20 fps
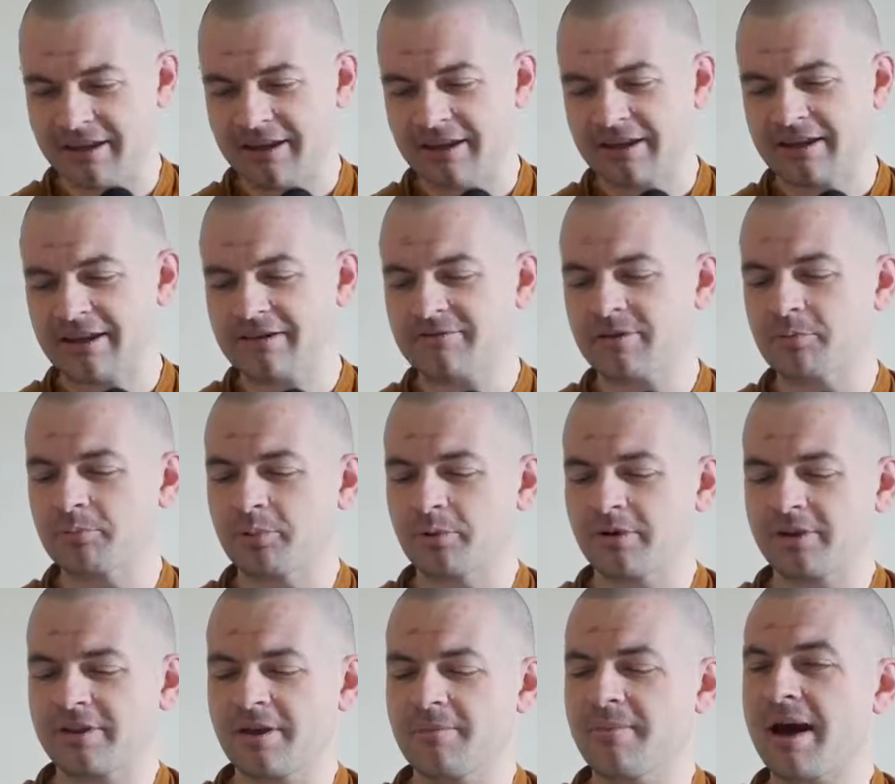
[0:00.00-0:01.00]
Give the boy
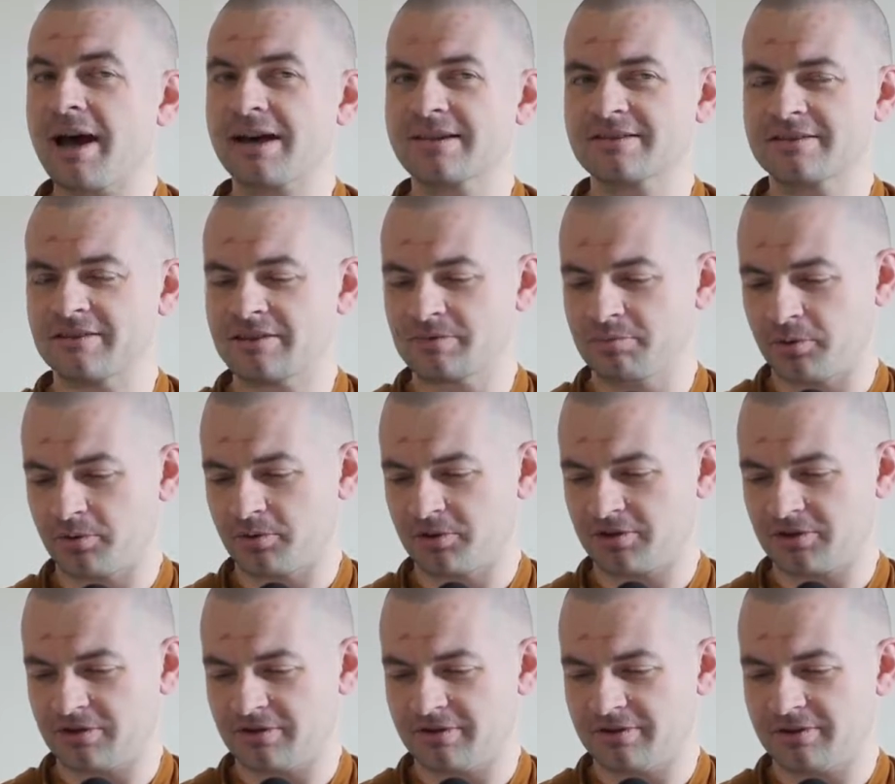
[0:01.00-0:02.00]
the master's
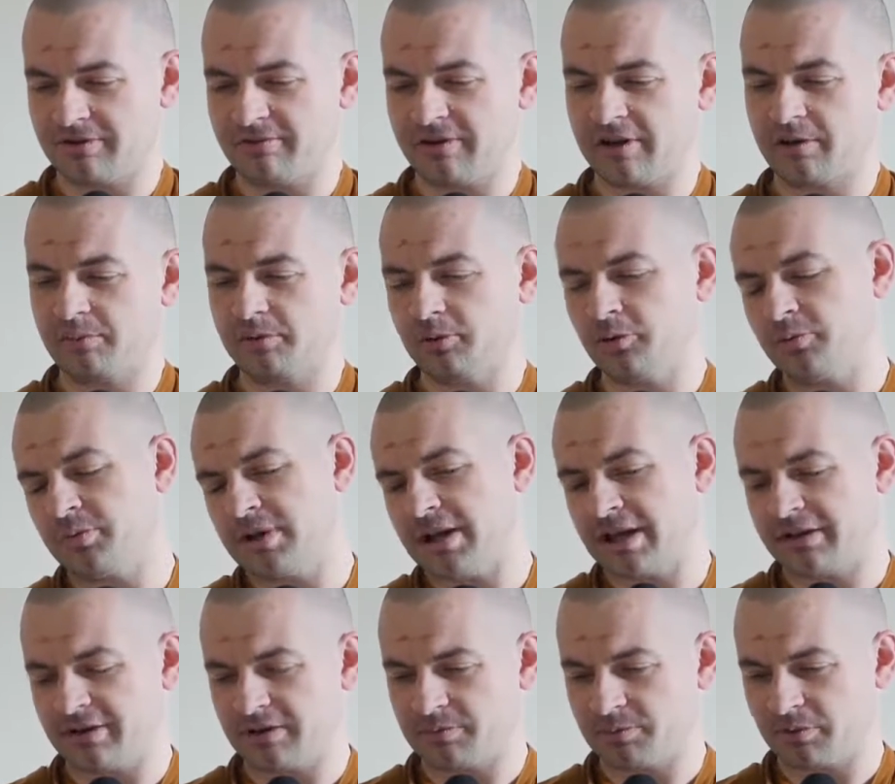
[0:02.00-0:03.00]
portion, the venerable
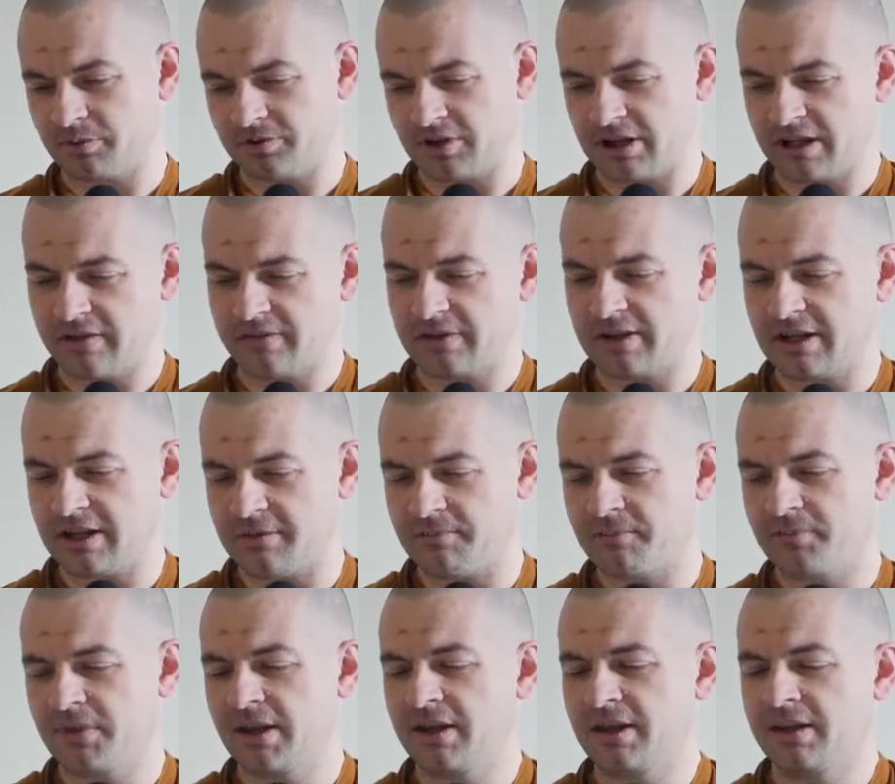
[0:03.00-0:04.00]
Upananda's portion. Give it to him.
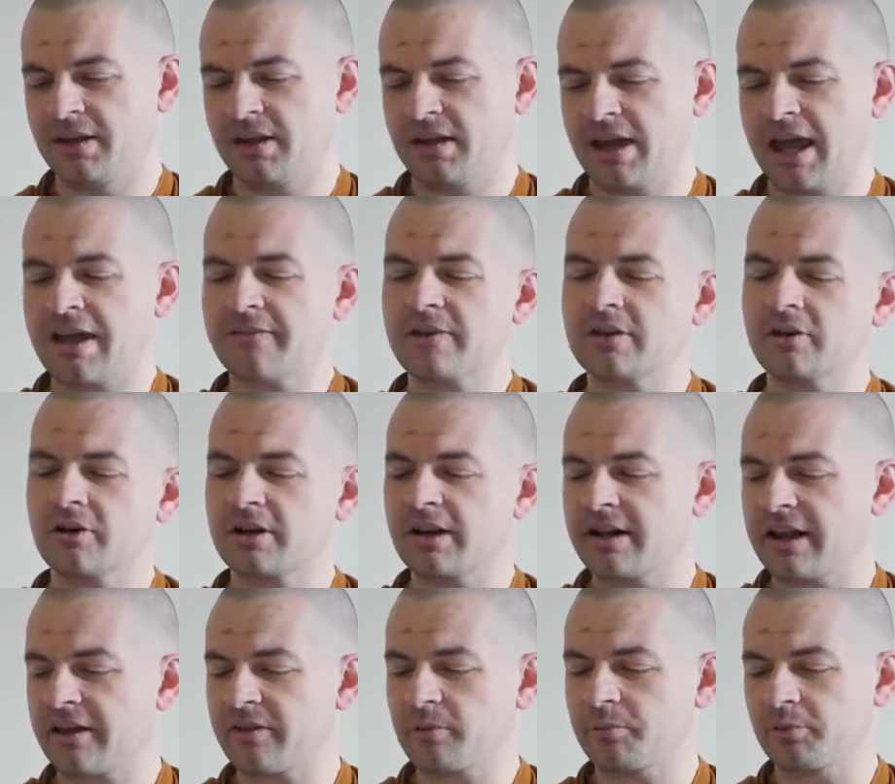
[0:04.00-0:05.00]
Having got
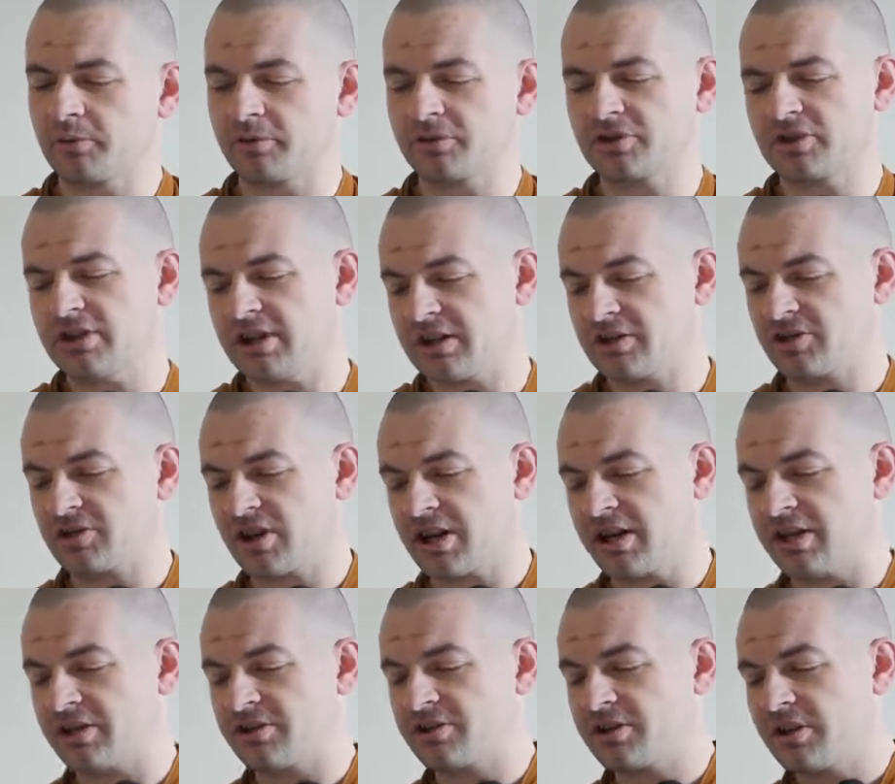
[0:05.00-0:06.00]
another portion in
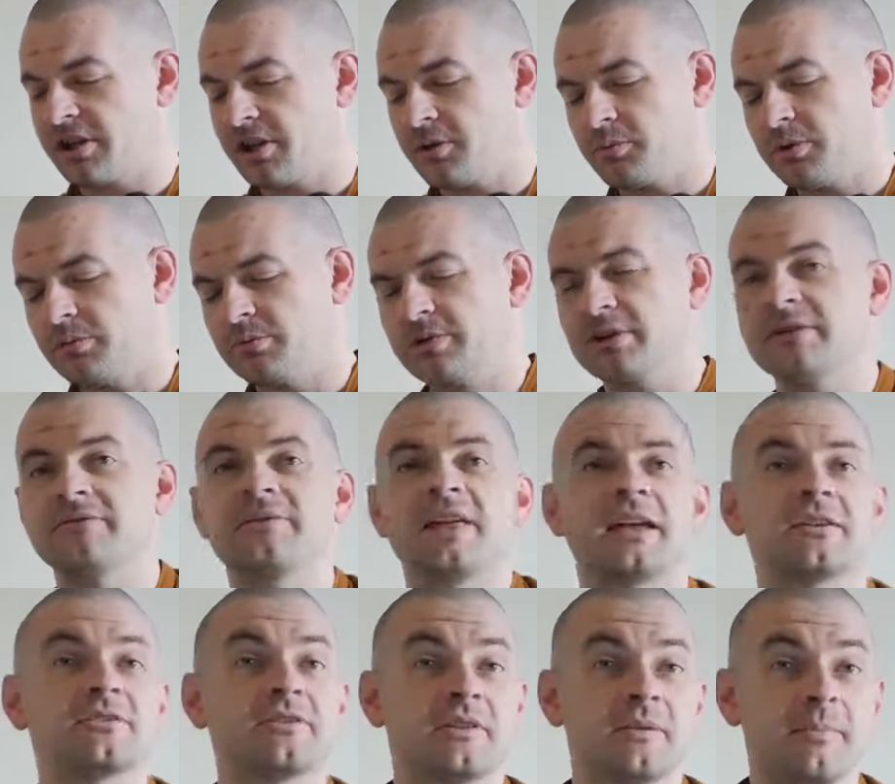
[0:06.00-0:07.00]
exchange, we will give
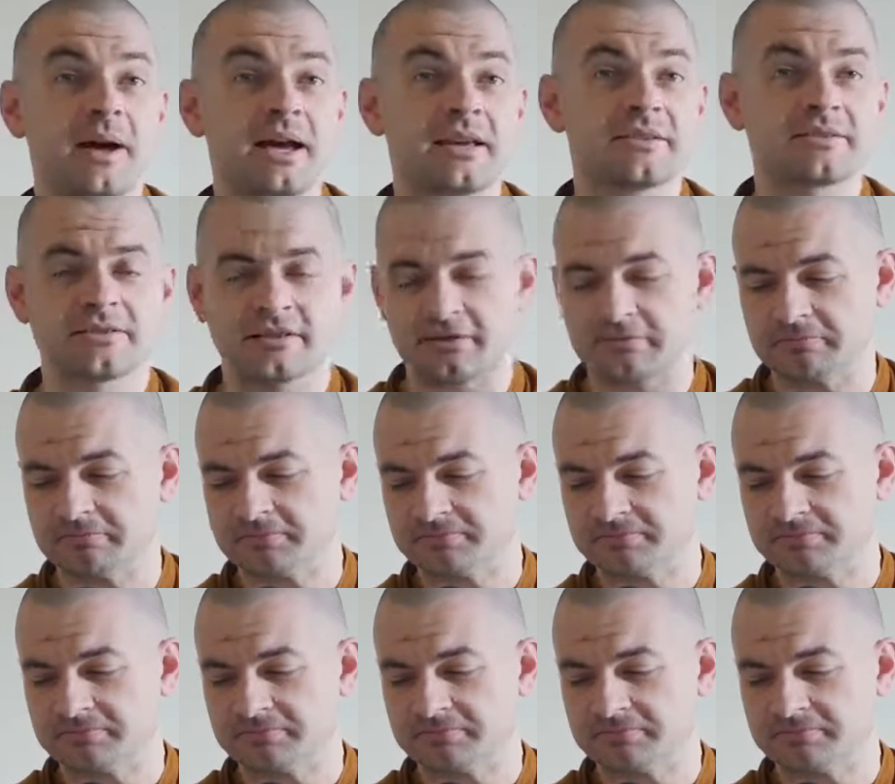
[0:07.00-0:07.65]
that to the master.